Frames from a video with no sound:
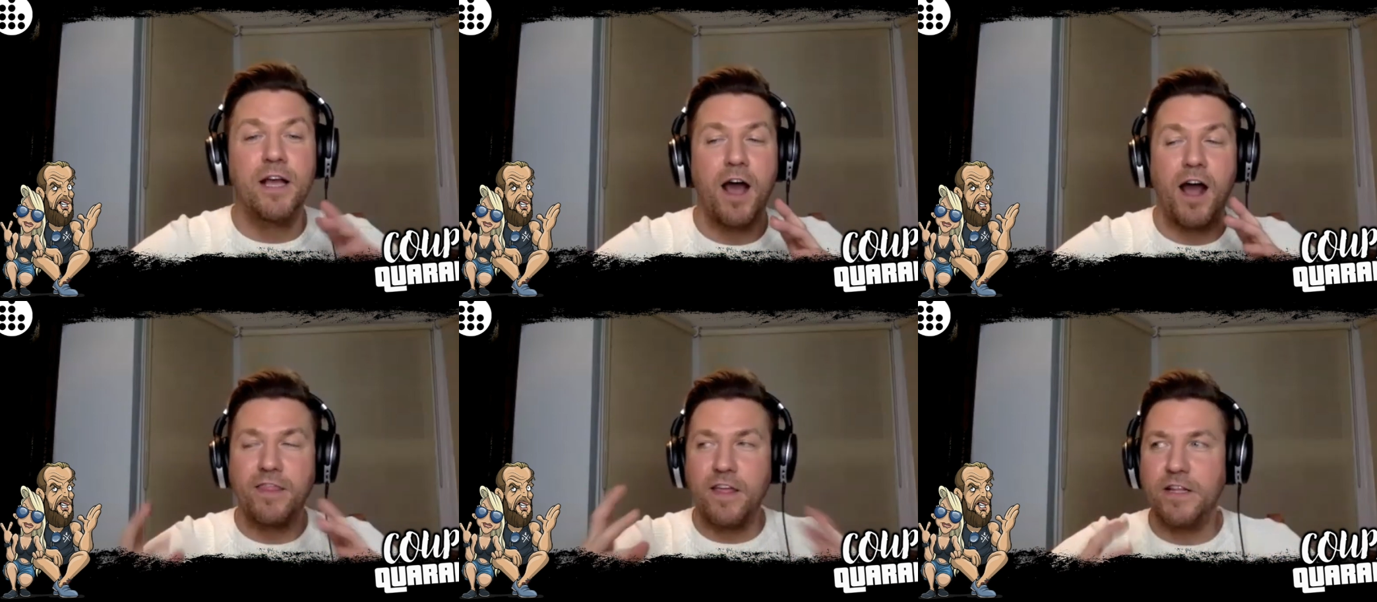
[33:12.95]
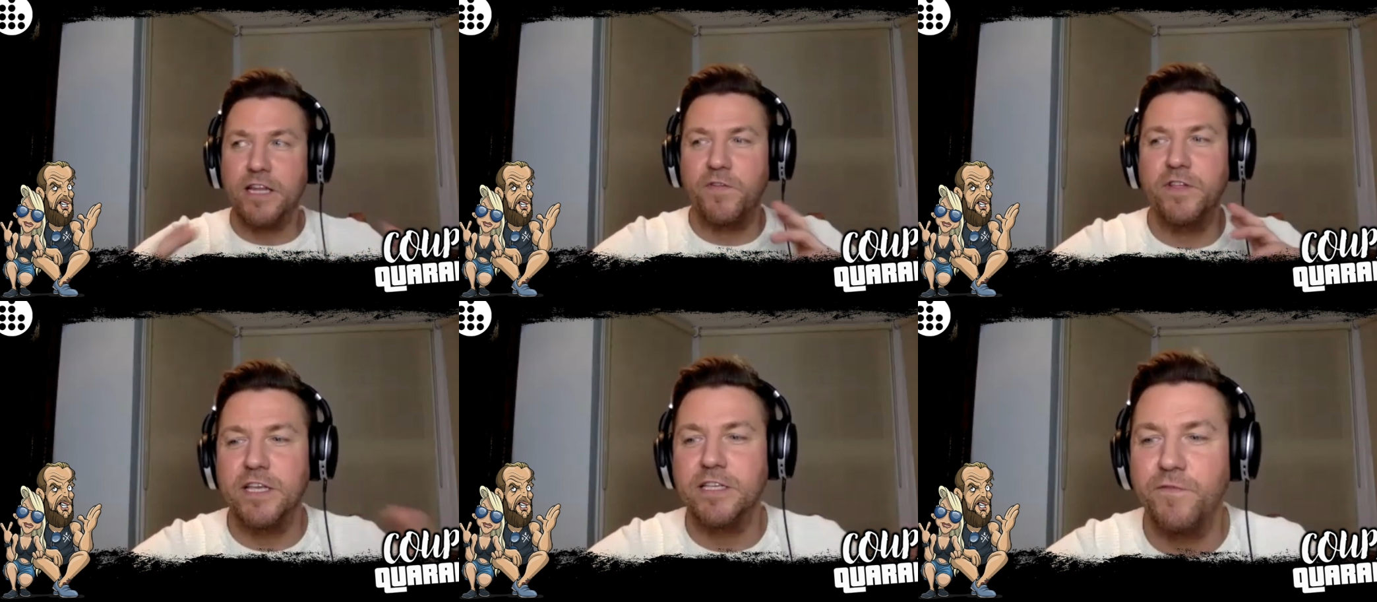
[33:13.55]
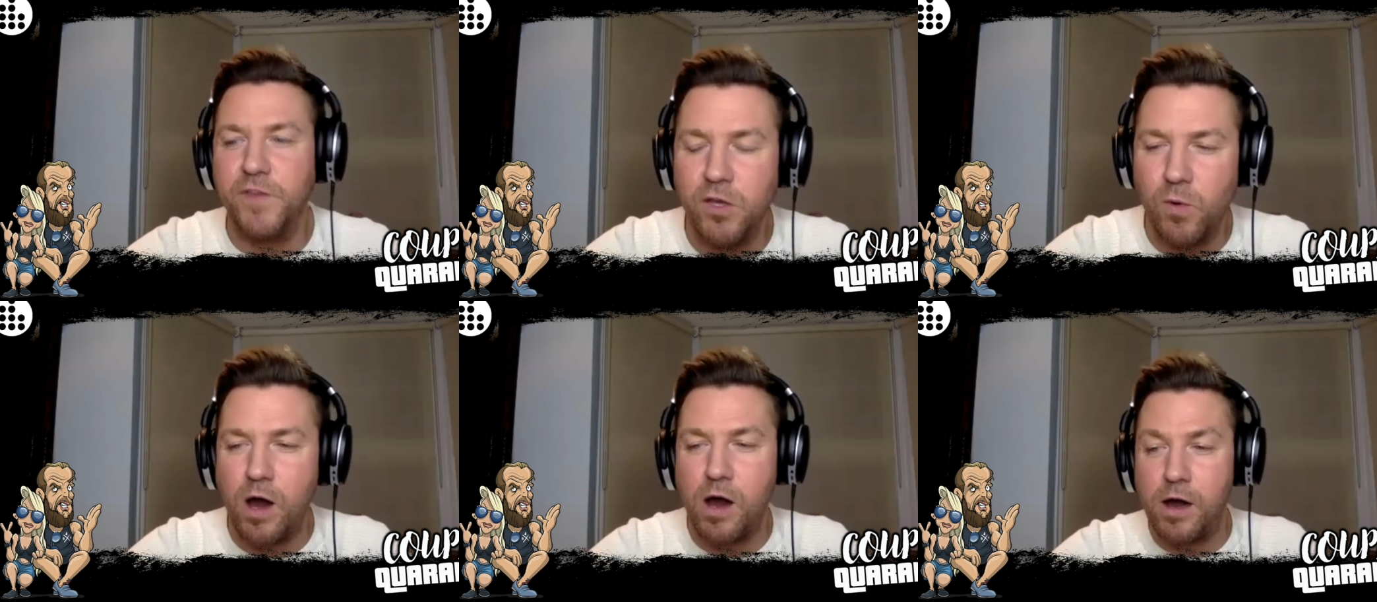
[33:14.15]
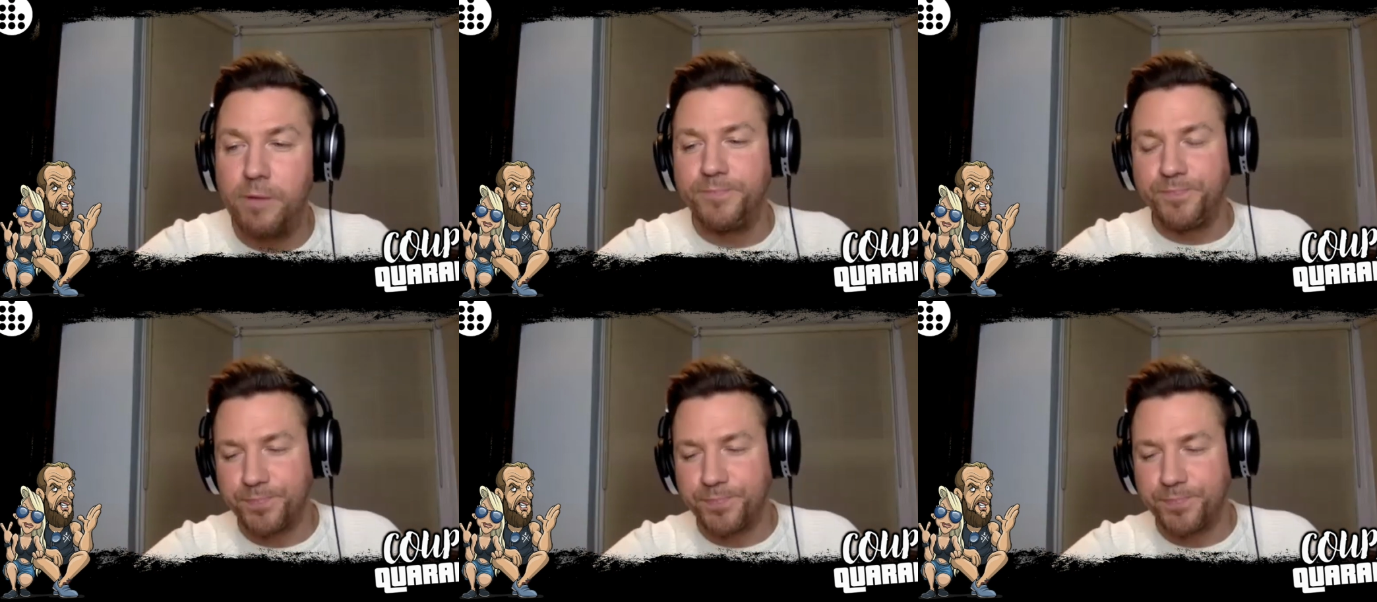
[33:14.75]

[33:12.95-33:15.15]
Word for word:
Speaker 1: i think the difference is if you are